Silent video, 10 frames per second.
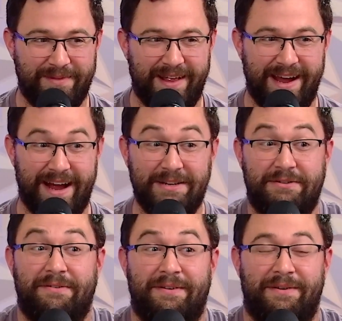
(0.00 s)
like, I just
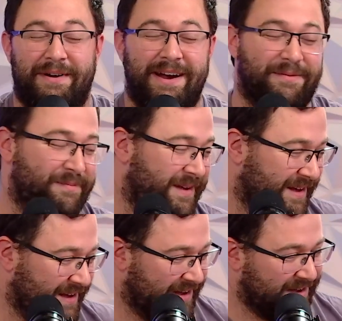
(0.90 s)
don't know how to write them.
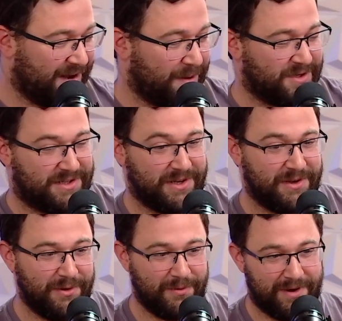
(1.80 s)
I'm just a
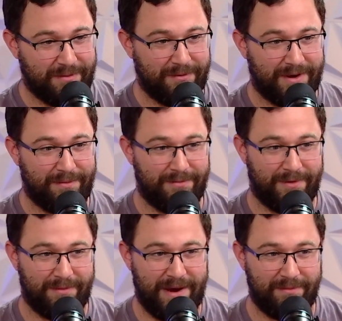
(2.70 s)
goon when
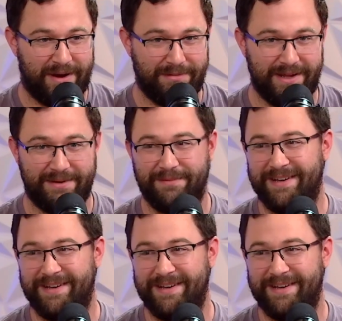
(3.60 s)
I'm out in public. But